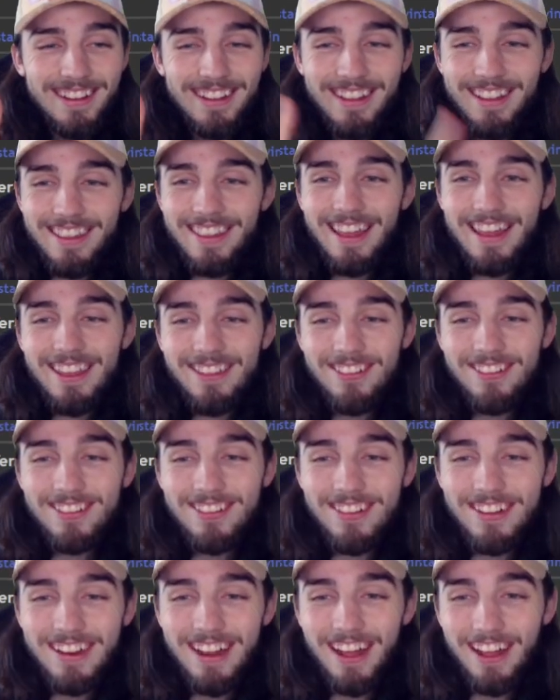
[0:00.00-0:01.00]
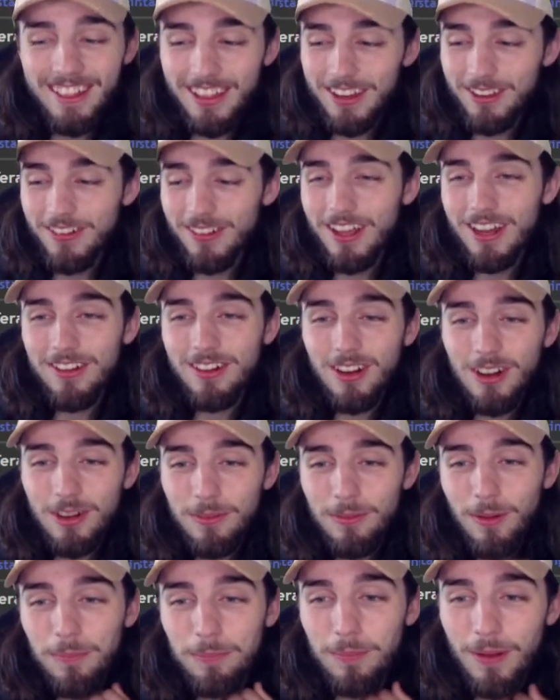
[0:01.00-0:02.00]
Thank you, Serena. They do get Trick
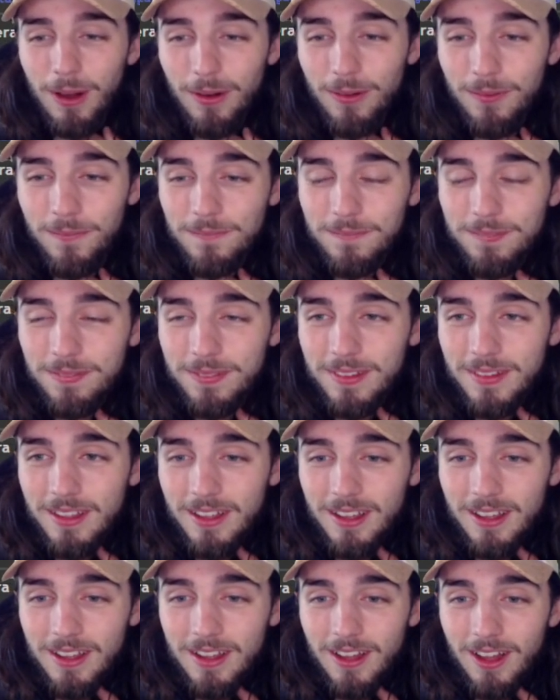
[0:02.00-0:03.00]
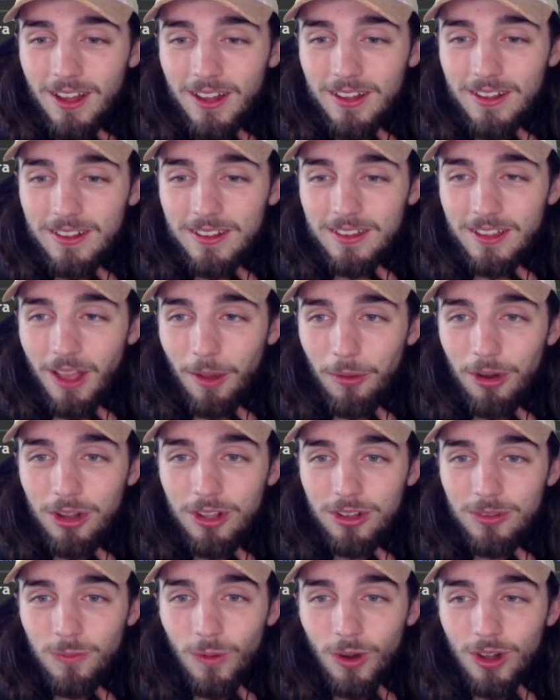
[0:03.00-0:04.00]
Room up, but I don't... Yeah,
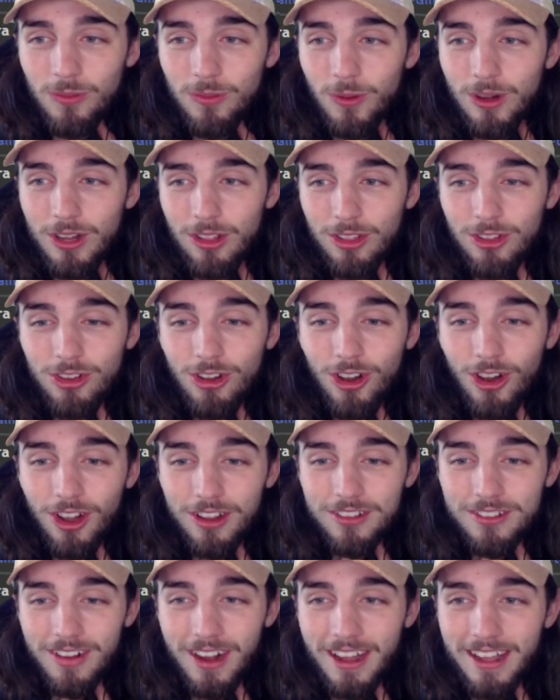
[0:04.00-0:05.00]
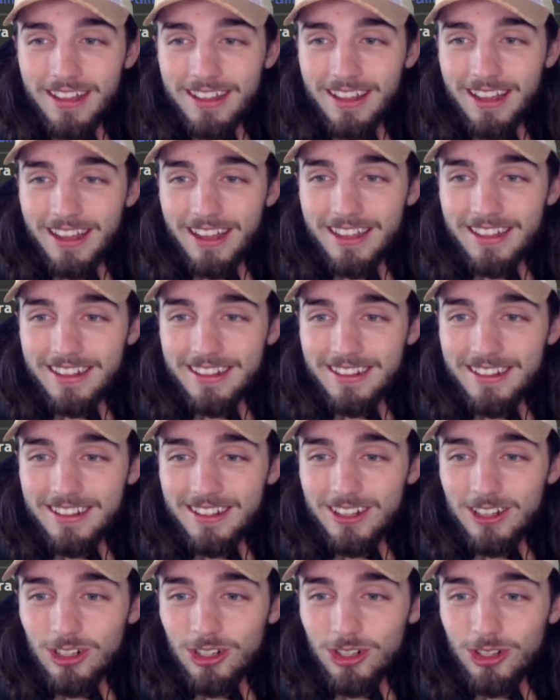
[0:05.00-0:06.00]
we're just cooked, right? Like,
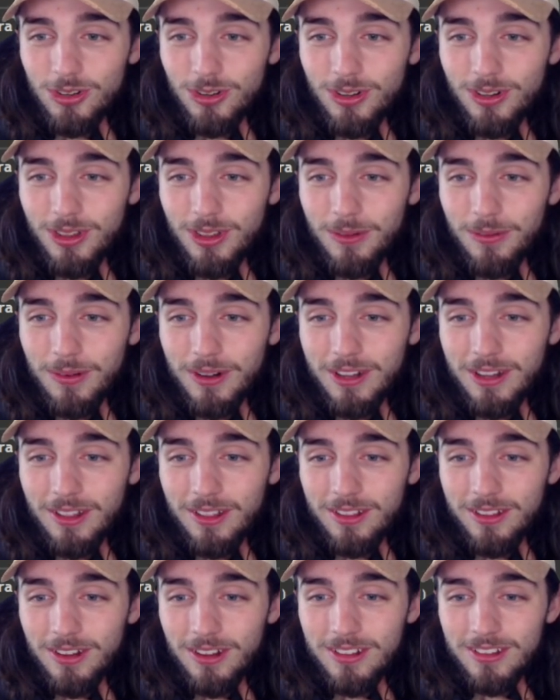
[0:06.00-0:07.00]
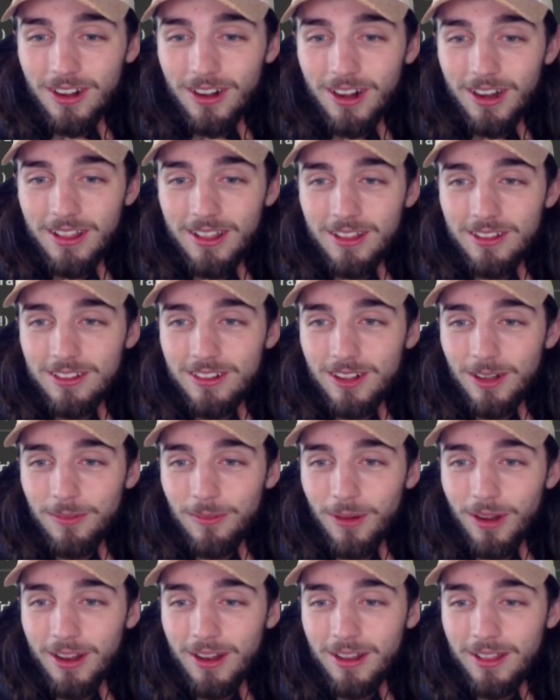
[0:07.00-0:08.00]
surely we're just cooked. All right, Sneasler,
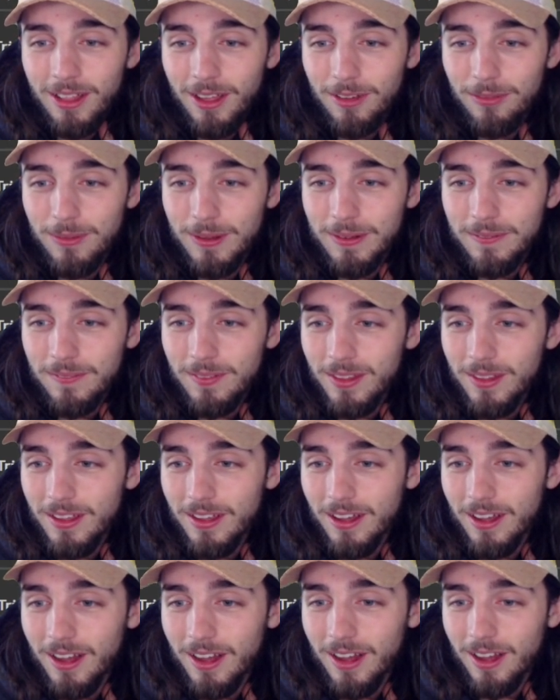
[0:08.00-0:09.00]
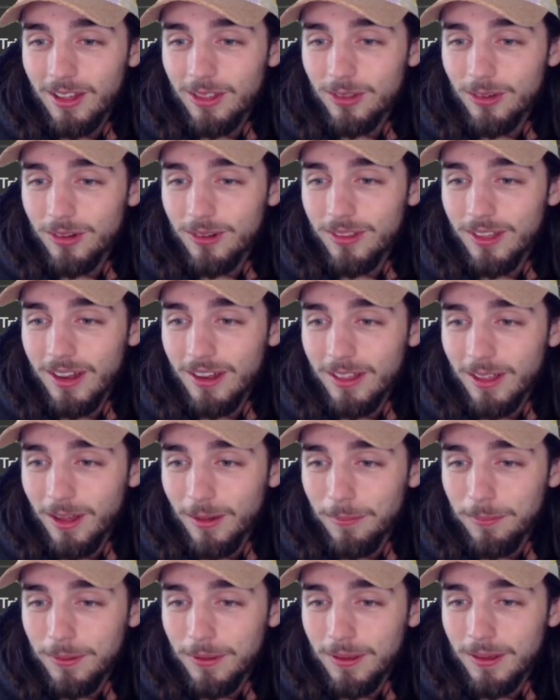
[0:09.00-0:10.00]
come on in and save me. Swords Dance
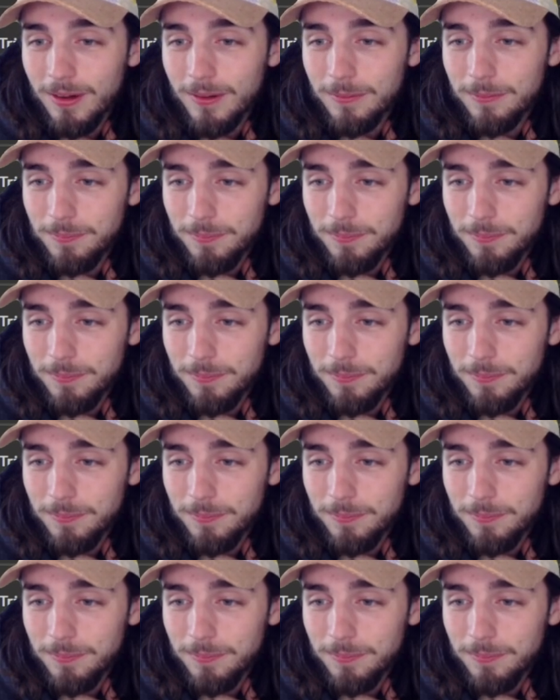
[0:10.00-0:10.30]
up here.